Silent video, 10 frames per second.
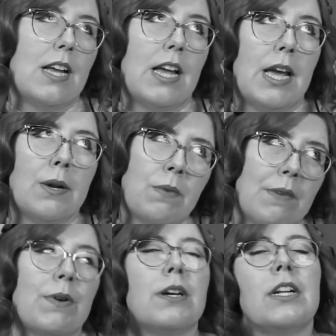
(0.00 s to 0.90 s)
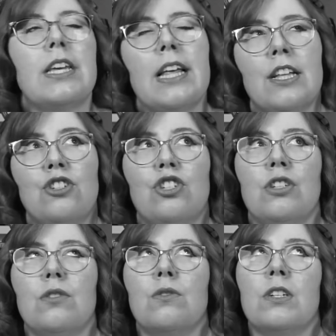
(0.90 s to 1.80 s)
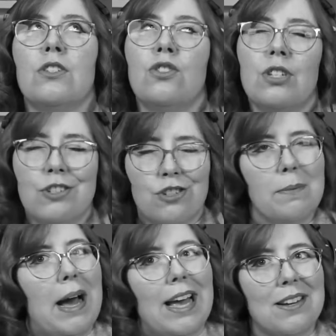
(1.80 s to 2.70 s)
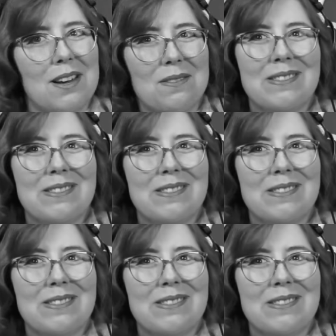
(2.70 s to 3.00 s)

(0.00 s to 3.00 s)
And wait for her to yell at you because you didn't jump high enough.